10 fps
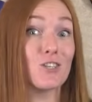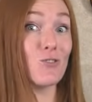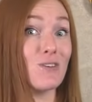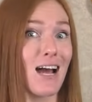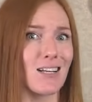to
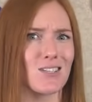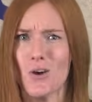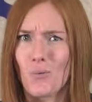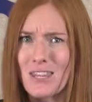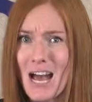do next
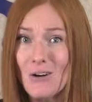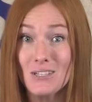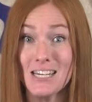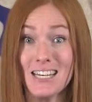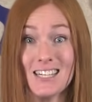without
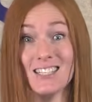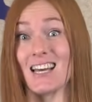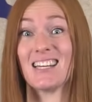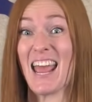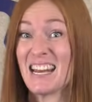needing to
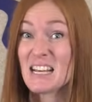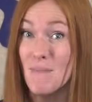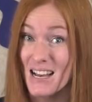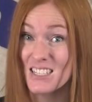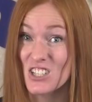send any
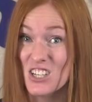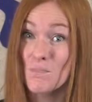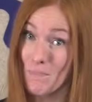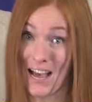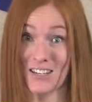messages
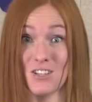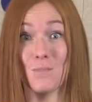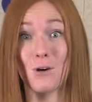back to the